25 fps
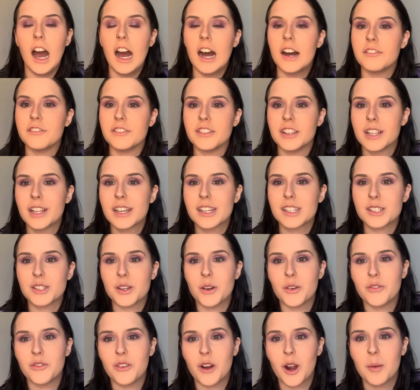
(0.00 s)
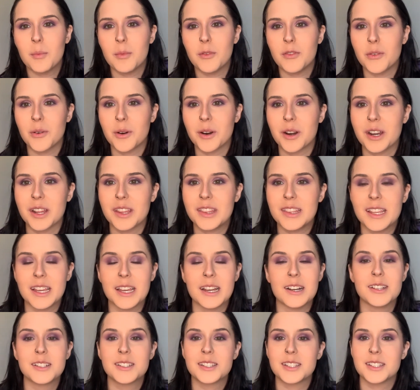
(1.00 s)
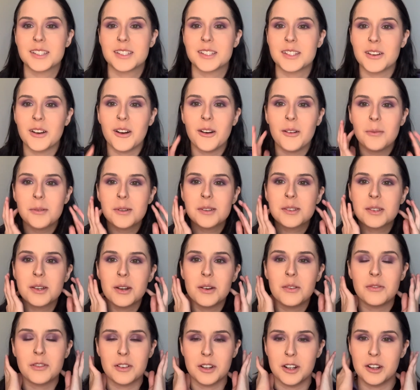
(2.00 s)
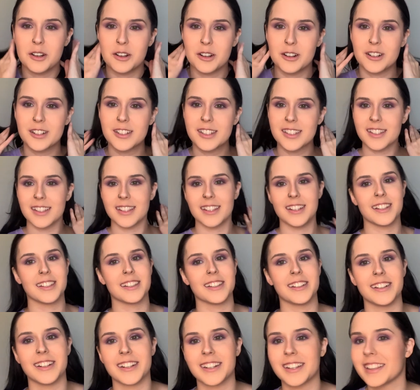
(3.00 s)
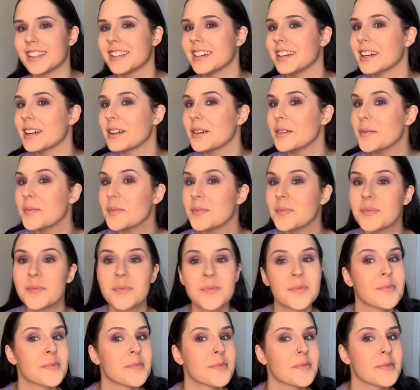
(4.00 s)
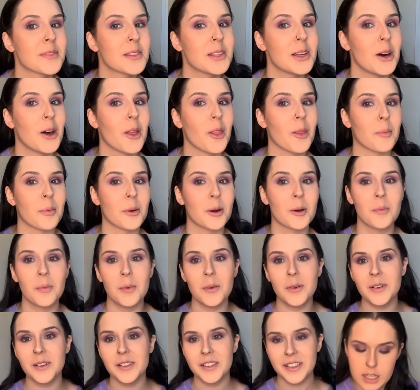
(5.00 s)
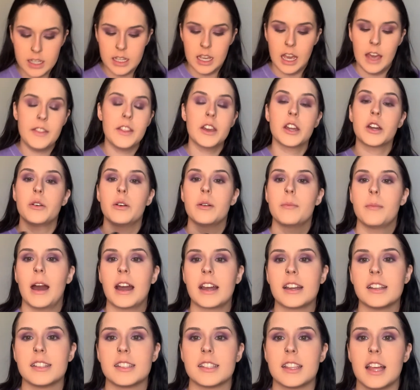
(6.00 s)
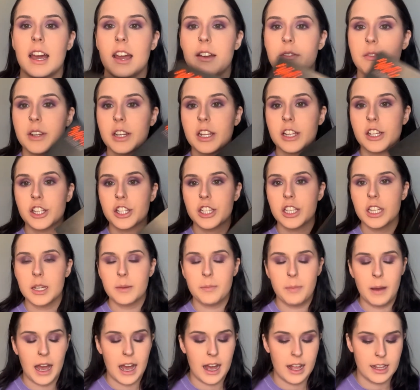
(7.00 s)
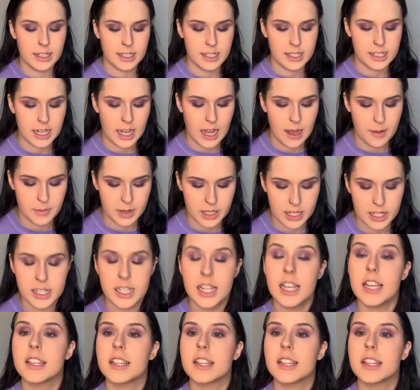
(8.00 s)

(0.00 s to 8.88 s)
I feel like so far, before anything else, this could almost go for an Ursula look, like all the purple. And then going back into that Everyday Chic palette, I'm gonna take